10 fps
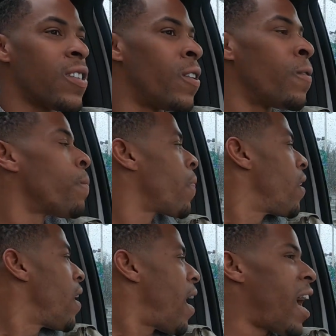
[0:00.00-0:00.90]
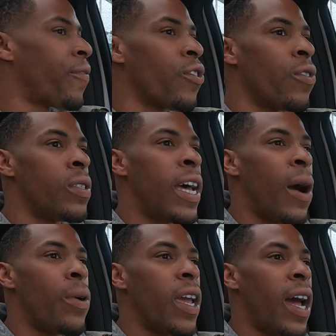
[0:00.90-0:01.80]
So after the
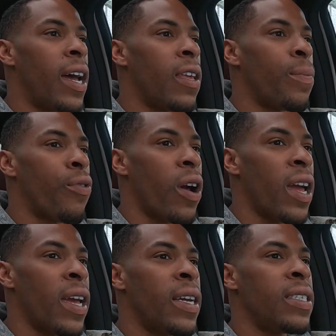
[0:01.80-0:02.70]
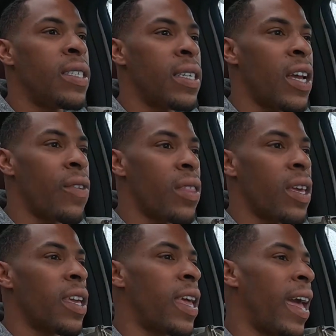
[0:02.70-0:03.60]
time we got it appraised and
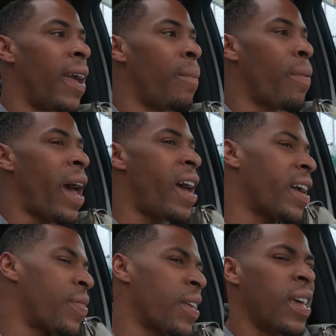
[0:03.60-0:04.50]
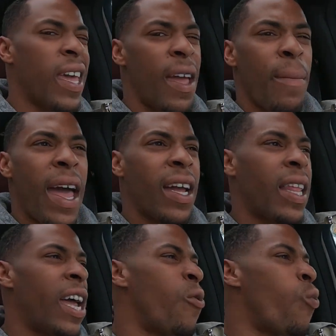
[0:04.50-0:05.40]
everything came back, I think it came back at
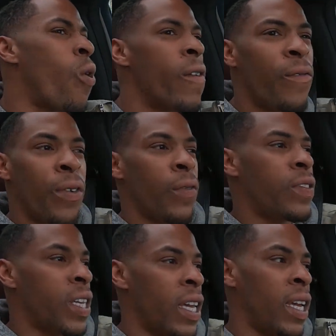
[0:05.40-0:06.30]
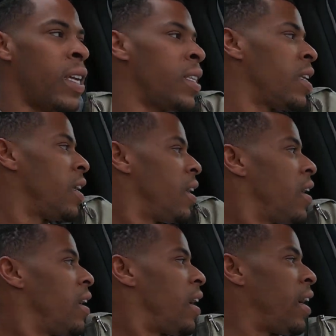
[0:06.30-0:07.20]
like 115,
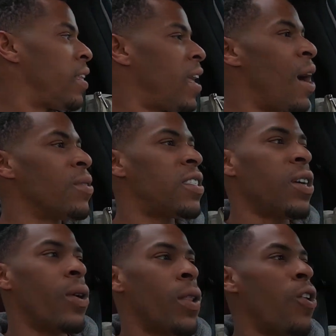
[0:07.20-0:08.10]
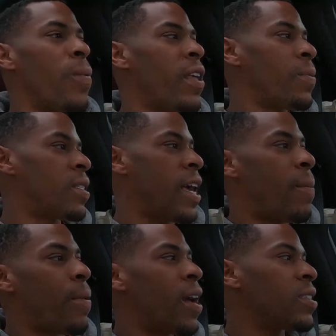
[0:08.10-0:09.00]
and I was still a little bit
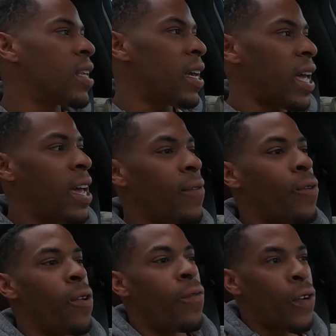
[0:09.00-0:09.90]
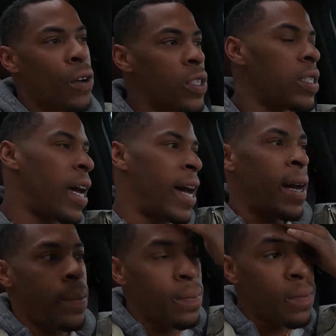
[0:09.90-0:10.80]
upset, but I was like, hey, for a first
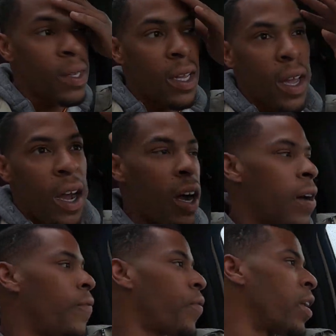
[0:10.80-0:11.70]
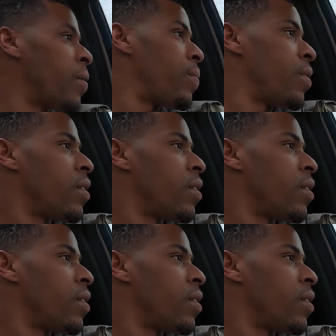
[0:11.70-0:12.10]
time flip,